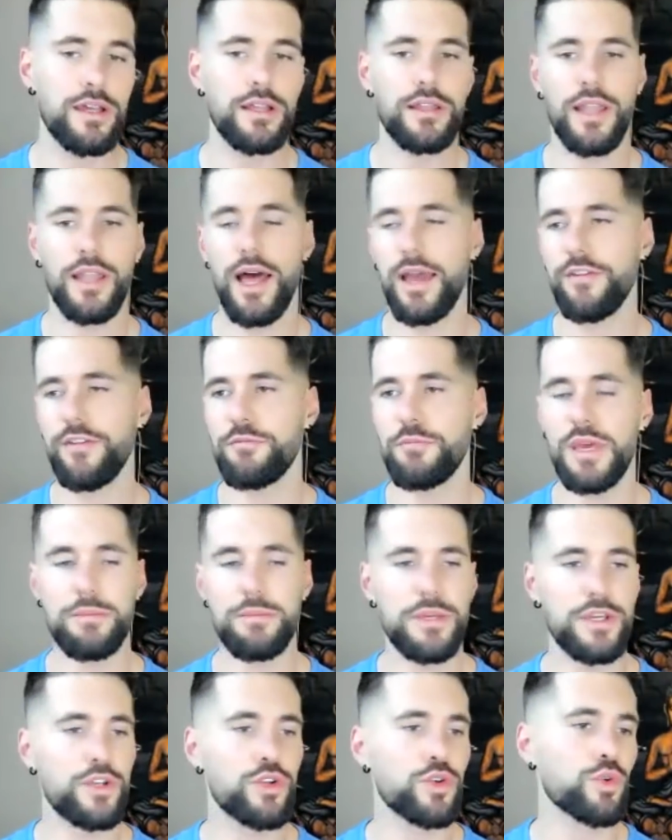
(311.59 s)
life may
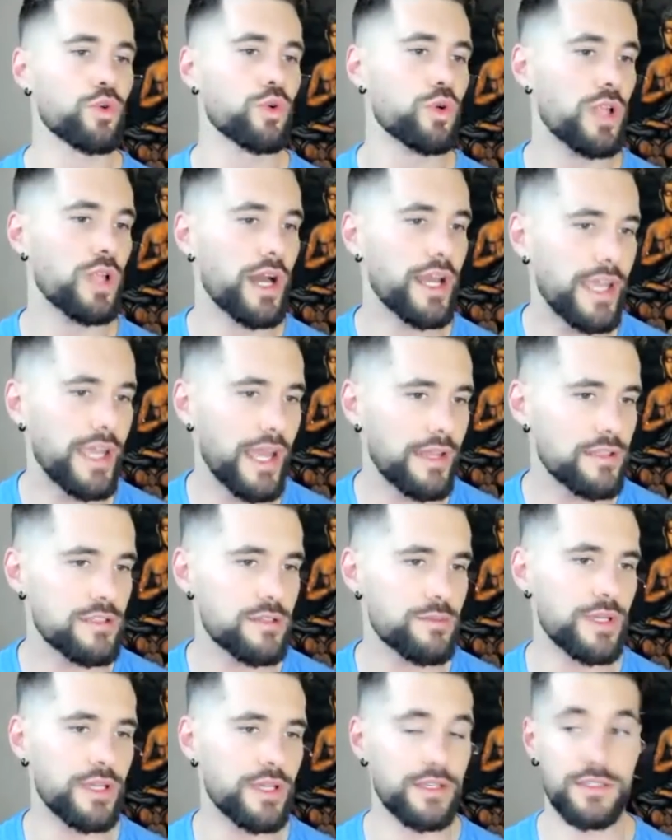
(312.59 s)
be cruel again
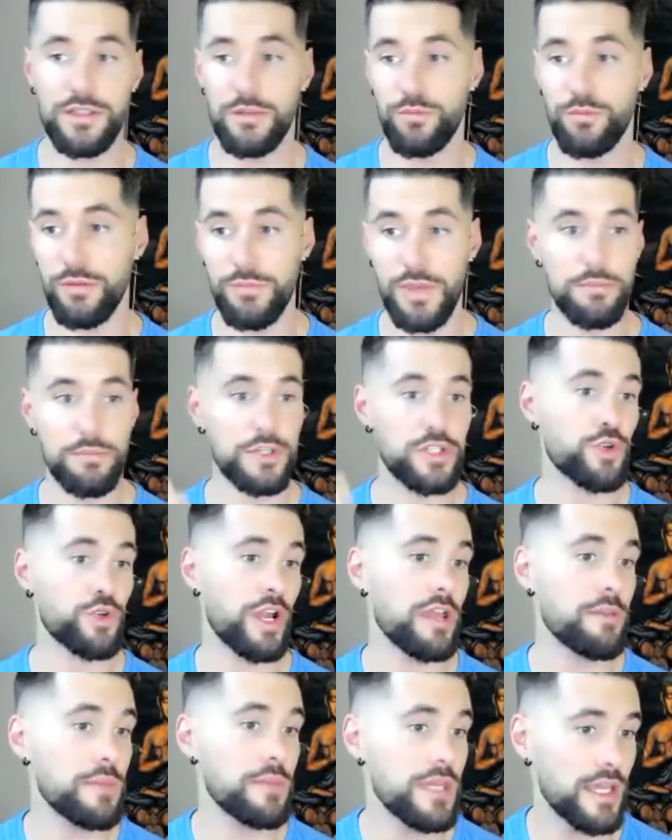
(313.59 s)
to me someone may
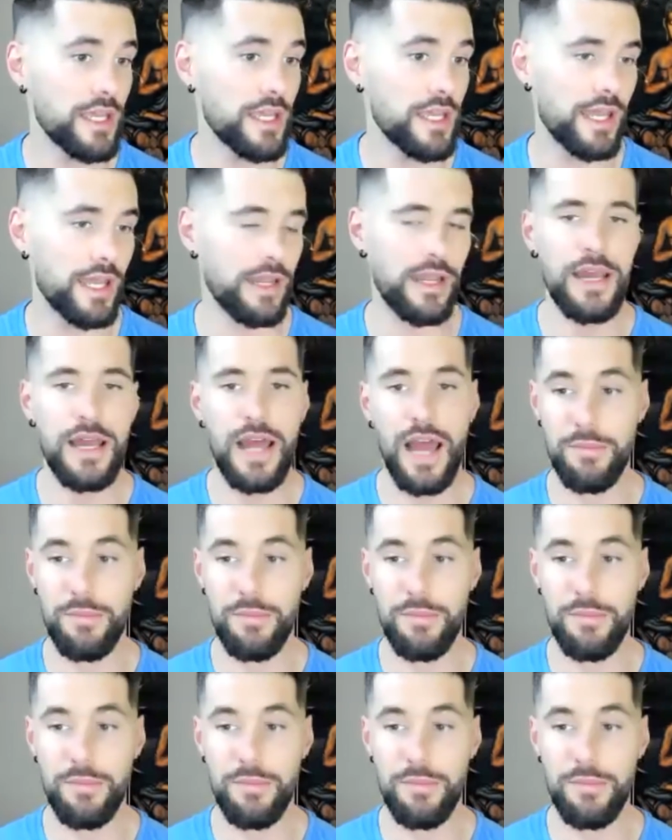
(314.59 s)
betray me again